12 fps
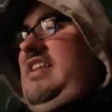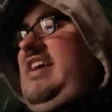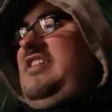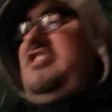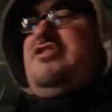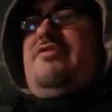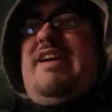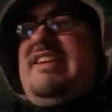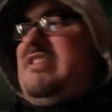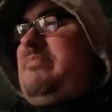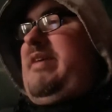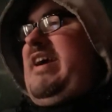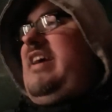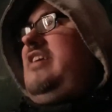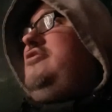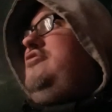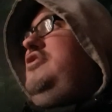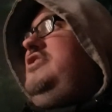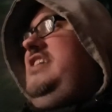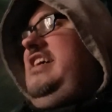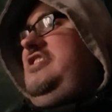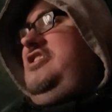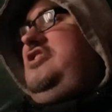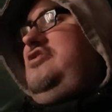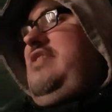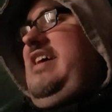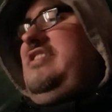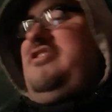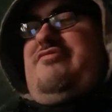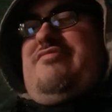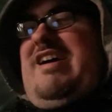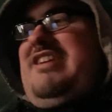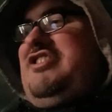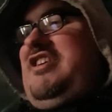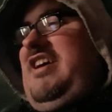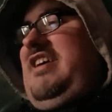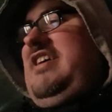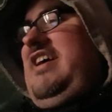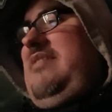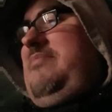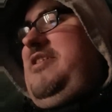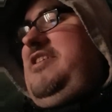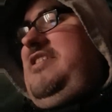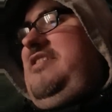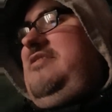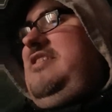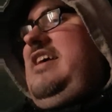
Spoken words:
it's directed by a Cruel Intentions director Roger Combo,